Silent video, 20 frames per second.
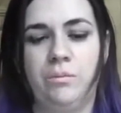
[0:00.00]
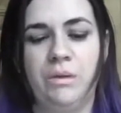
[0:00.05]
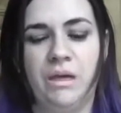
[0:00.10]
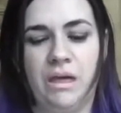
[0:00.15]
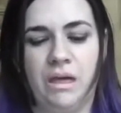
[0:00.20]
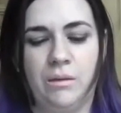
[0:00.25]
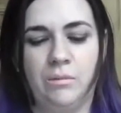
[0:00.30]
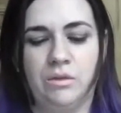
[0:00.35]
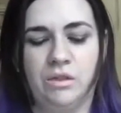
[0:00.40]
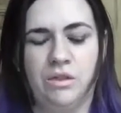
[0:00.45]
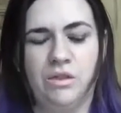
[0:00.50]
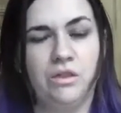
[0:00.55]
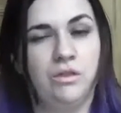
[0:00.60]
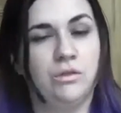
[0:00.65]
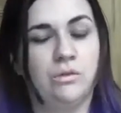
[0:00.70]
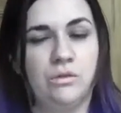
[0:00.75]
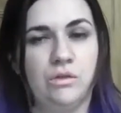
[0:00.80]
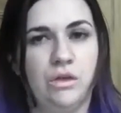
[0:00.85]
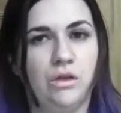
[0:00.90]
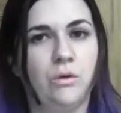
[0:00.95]
being able to
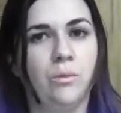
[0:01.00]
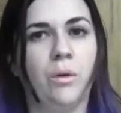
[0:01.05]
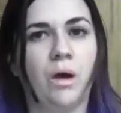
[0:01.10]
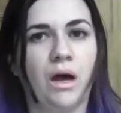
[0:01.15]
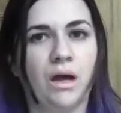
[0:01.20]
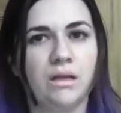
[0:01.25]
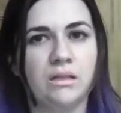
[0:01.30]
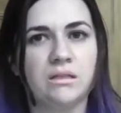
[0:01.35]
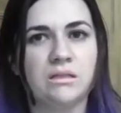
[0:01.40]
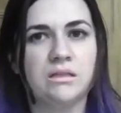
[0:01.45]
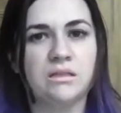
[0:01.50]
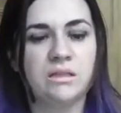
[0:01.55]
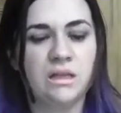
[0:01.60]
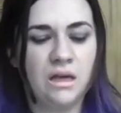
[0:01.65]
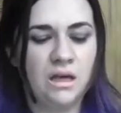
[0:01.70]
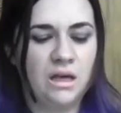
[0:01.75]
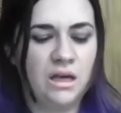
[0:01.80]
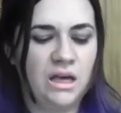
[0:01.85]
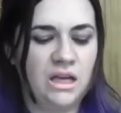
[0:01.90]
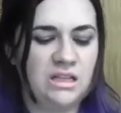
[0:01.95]
use coupons
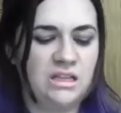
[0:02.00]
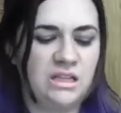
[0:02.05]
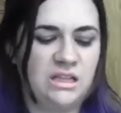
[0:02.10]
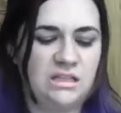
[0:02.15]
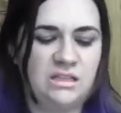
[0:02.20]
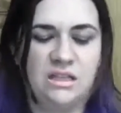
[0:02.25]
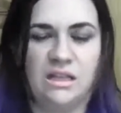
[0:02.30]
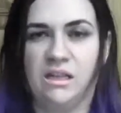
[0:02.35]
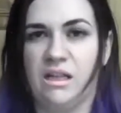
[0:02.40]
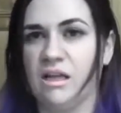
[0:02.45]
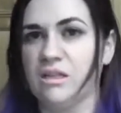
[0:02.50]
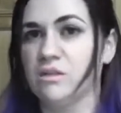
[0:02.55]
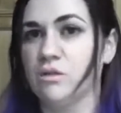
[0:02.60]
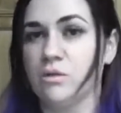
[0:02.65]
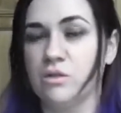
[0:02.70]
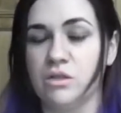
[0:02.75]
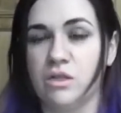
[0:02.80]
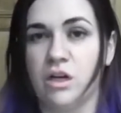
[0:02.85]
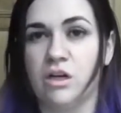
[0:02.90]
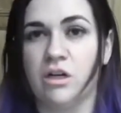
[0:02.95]
and things like that.
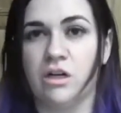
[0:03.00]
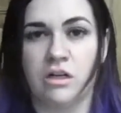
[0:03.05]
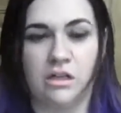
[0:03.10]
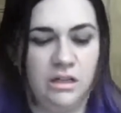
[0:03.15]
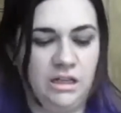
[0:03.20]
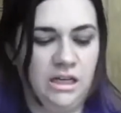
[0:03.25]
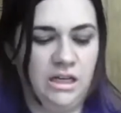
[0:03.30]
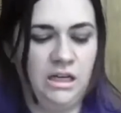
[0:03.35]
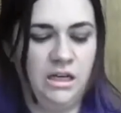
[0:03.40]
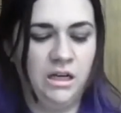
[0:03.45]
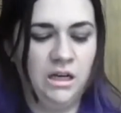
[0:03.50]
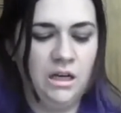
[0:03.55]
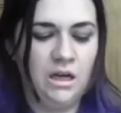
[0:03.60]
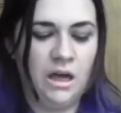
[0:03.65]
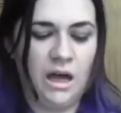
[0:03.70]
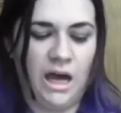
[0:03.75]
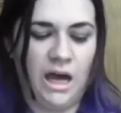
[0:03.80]
So start early.